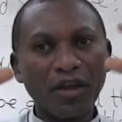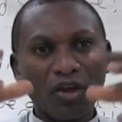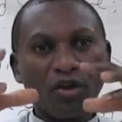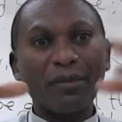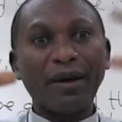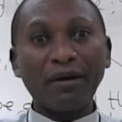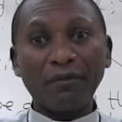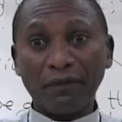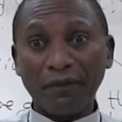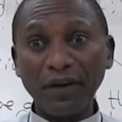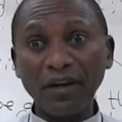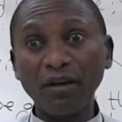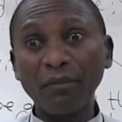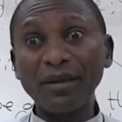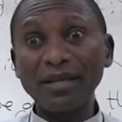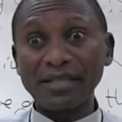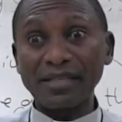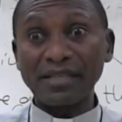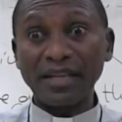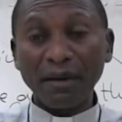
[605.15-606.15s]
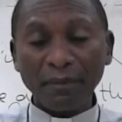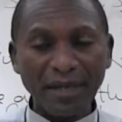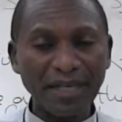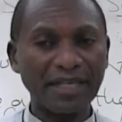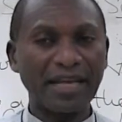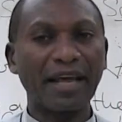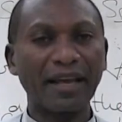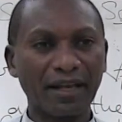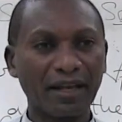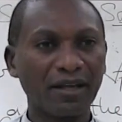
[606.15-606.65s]
Human freedom is
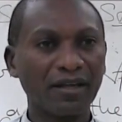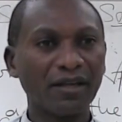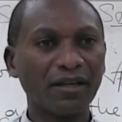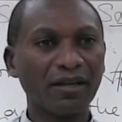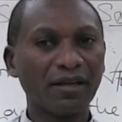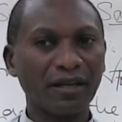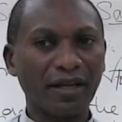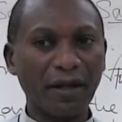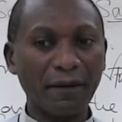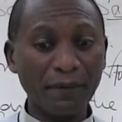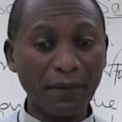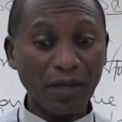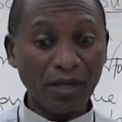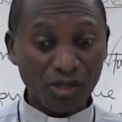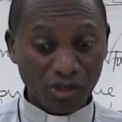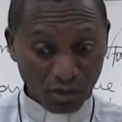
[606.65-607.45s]
limited, okay,